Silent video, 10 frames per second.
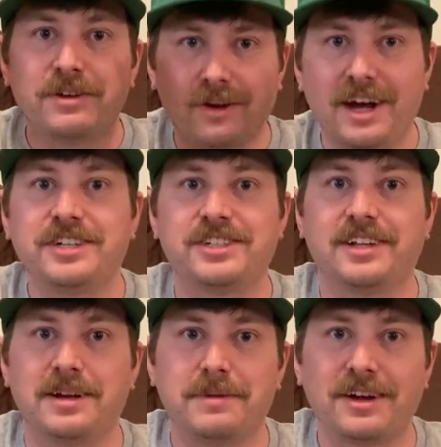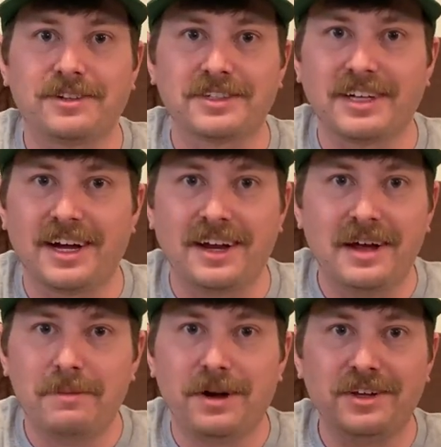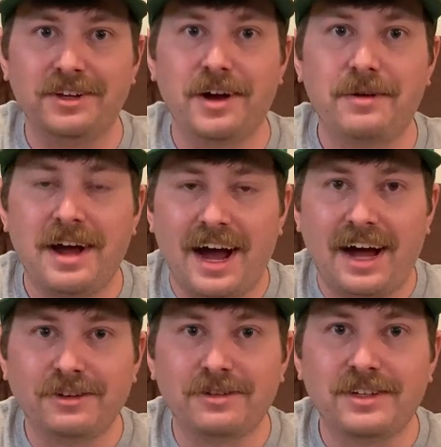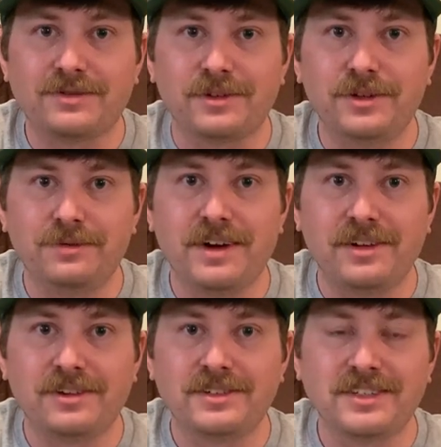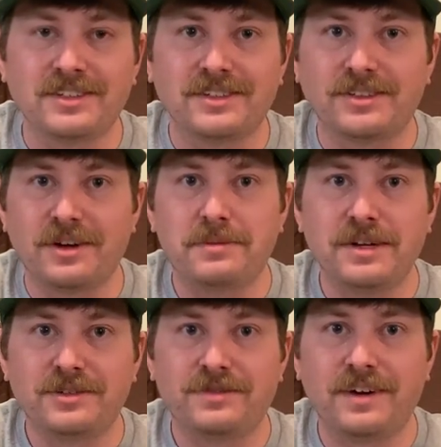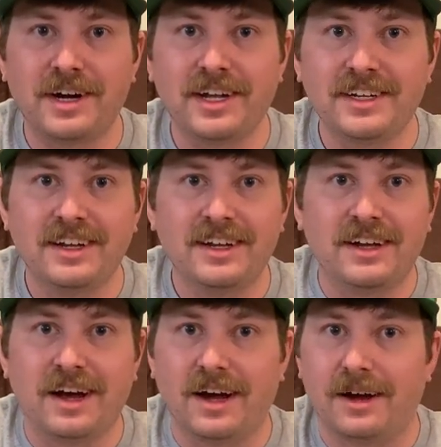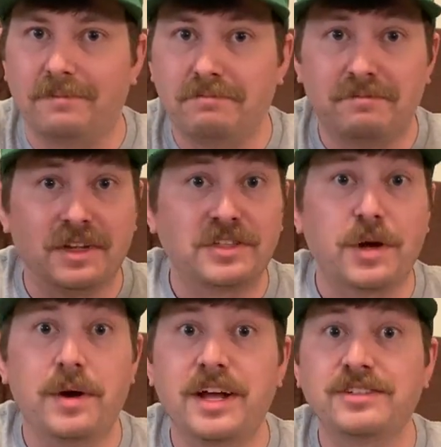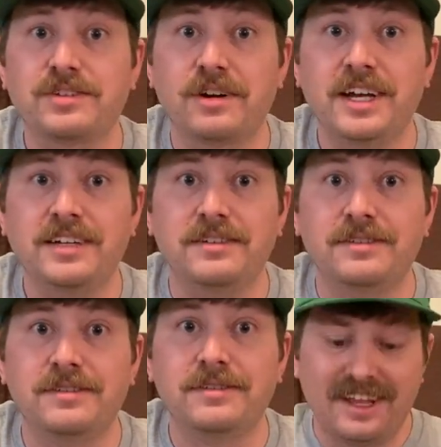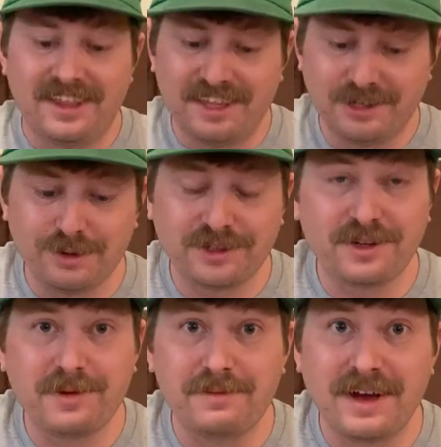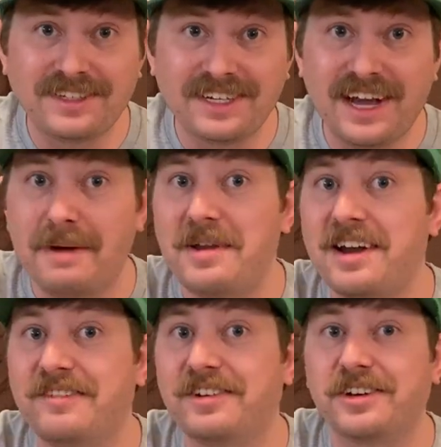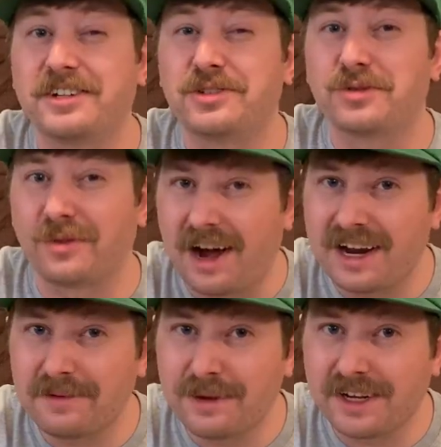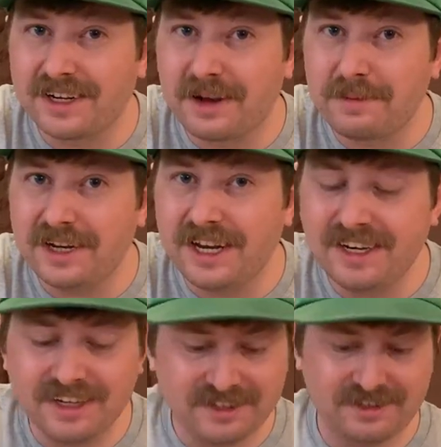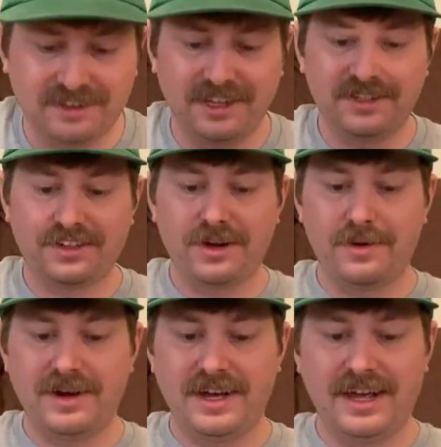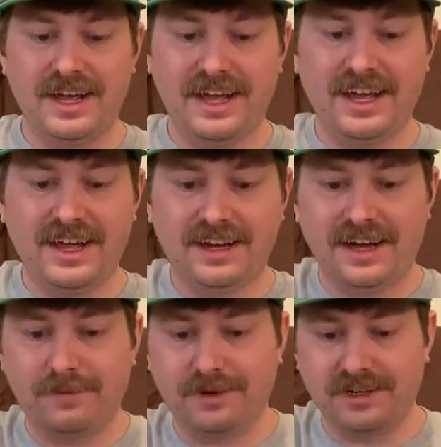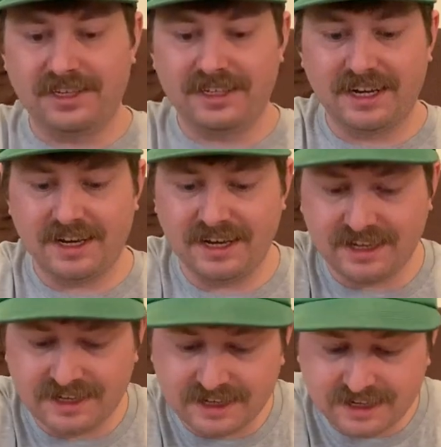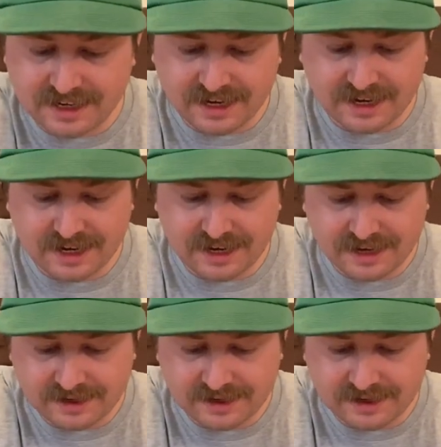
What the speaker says: crashing like Michael Scott. But, you know, I do this for you fellas. This is so much fun. Let's go ahead and start eating. This one's going to be messy. I'm not even going to try to pick it up and eat it. So let's go ahead. I'm going to take, I